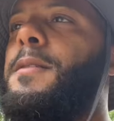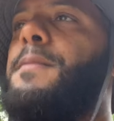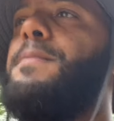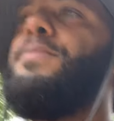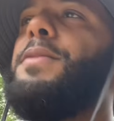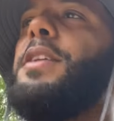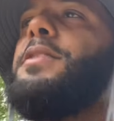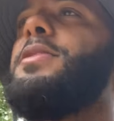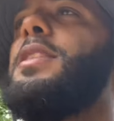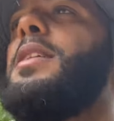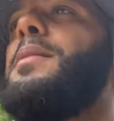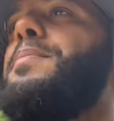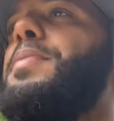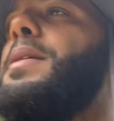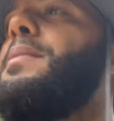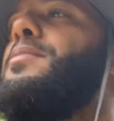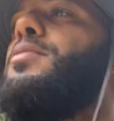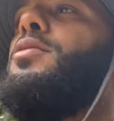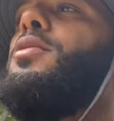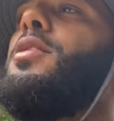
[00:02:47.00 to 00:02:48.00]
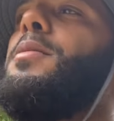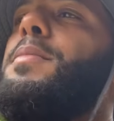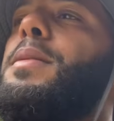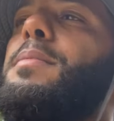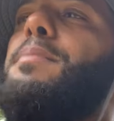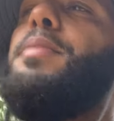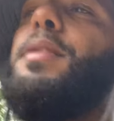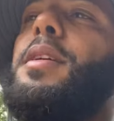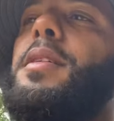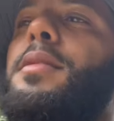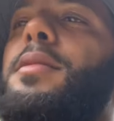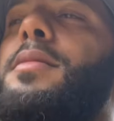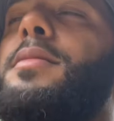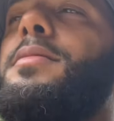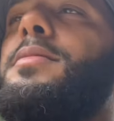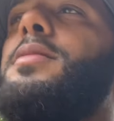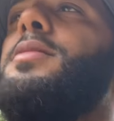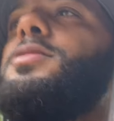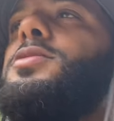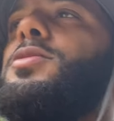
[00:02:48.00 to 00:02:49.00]
They think Pitbull could be bigger
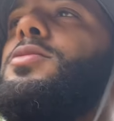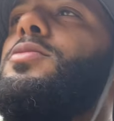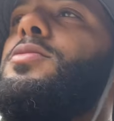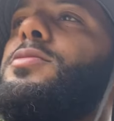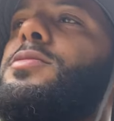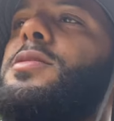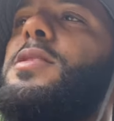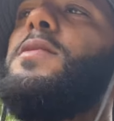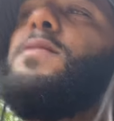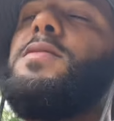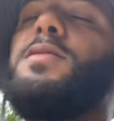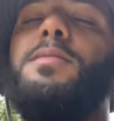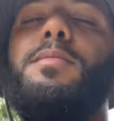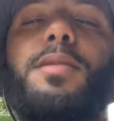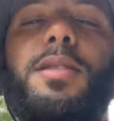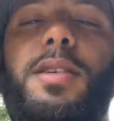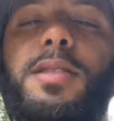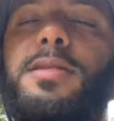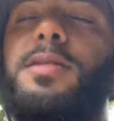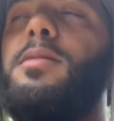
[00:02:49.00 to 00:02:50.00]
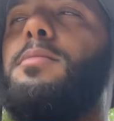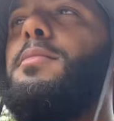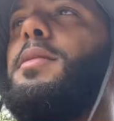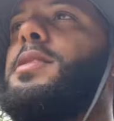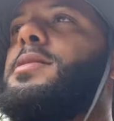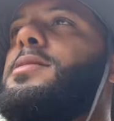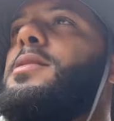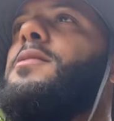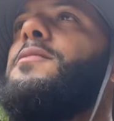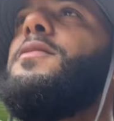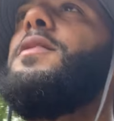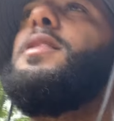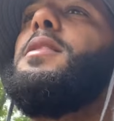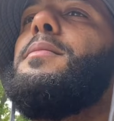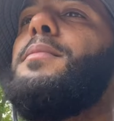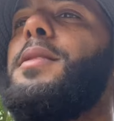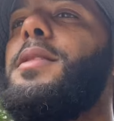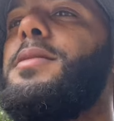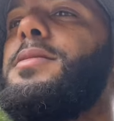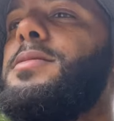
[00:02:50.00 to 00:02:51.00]
than Shakur Stevenson because of the Mexican fan
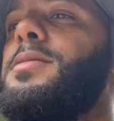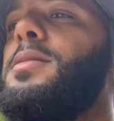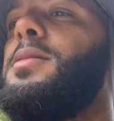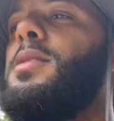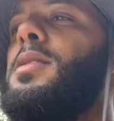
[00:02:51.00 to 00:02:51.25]
base.